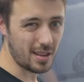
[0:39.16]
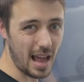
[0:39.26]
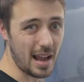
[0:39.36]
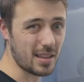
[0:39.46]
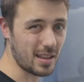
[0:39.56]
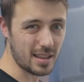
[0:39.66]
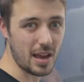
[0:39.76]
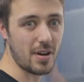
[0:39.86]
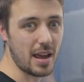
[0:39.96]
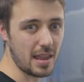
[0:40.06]
to
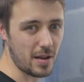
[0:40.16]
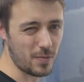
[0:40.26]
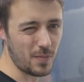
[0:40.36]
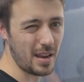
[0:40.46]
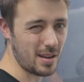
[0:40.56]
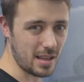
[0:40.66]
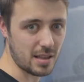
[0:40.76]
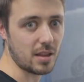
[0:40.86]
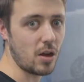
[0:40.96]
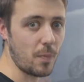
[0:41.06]
70, that means
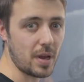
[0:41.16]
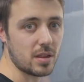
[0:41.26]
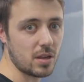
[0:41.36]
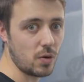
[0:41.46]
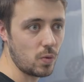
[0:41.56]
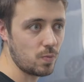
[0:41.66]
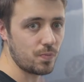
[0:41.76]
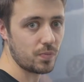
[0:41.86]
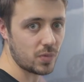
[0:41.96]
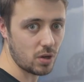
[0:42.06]
it's a little bit too
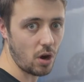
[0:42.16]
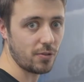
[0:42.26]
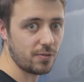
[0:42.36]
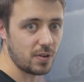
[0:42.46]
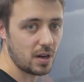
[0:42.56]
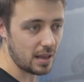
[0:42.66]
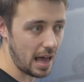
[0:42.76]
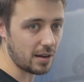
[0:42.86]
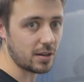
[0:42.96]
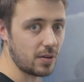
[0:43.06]
tough. The
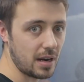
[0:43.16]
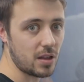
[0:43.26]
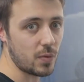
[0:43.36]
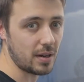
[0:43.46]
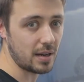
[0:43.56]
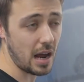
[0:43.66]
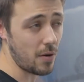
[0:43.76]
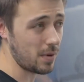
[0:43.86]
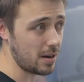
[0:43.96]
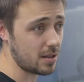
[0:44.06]
altitude needs to switch down,
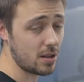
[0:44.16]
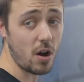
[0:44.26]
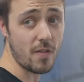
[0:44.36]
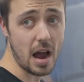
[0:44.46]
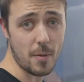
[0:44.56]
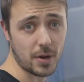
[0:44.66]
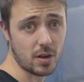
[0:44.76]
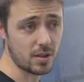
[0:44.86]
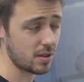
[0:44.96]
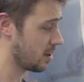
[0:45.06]
which is alright
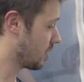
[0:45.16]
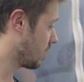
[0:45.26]
because,